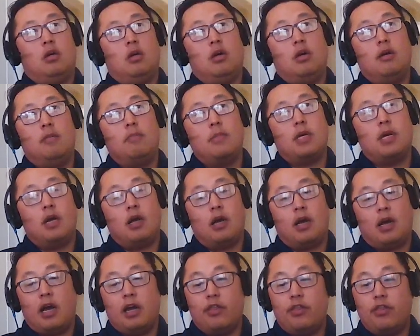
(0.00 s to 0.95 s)

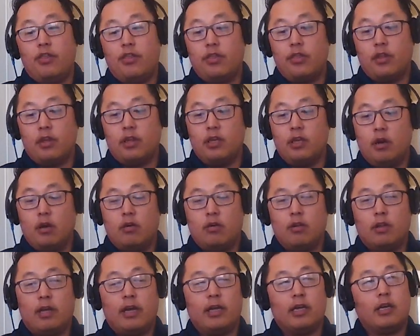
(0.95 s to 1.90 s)
I
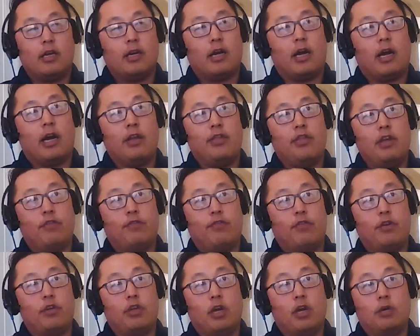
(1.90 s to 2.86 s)
think
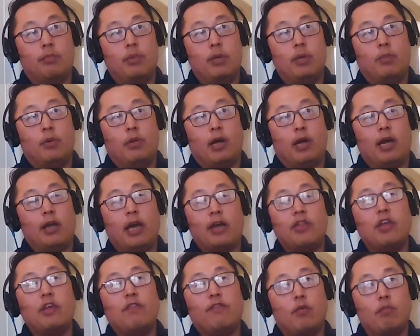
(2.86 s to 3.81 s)
for young people, I
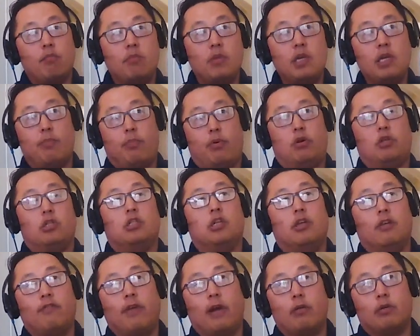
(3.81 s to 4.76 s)
think for me
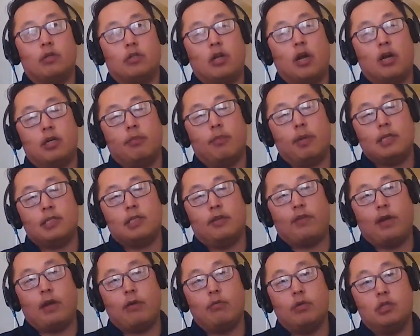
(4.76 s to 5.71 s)
personally, if I were talking to myself,
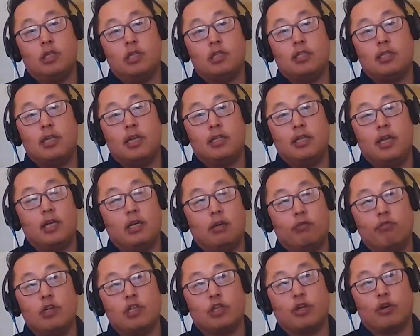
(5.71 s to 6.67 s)
I would just say, take a
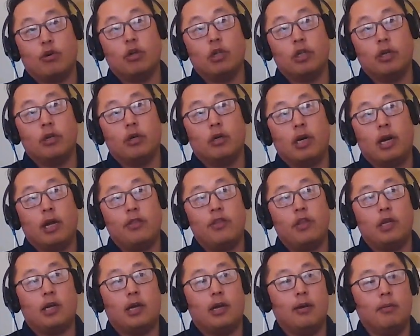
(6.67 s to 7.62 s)
risk earlier. I
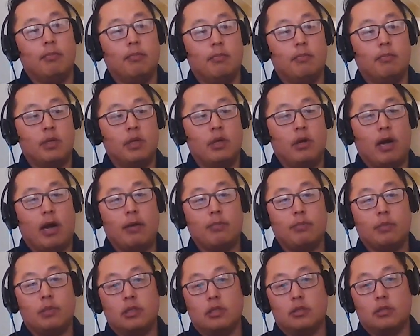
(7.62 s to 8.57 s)
think, I'm
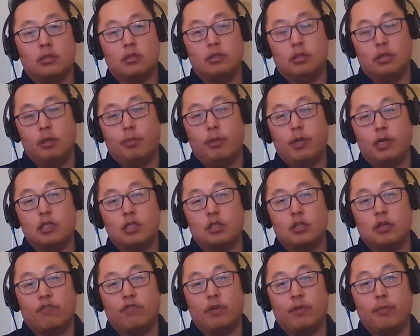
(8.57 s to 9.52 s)
a little bit
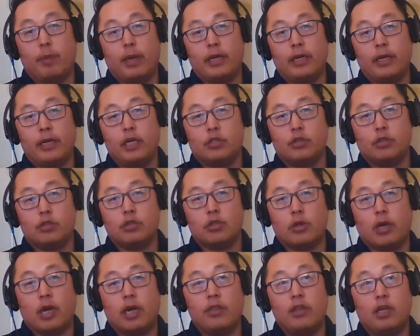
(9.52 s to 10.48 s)
conservative by nature.
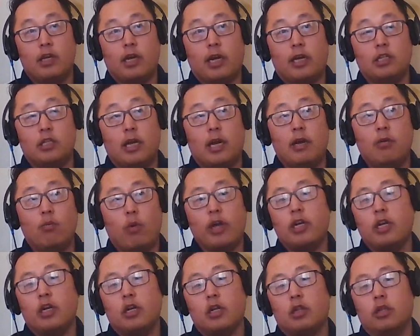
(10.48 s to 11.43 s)
So I think I
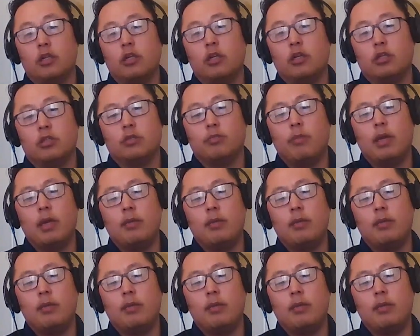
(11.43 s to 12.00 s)
waited a little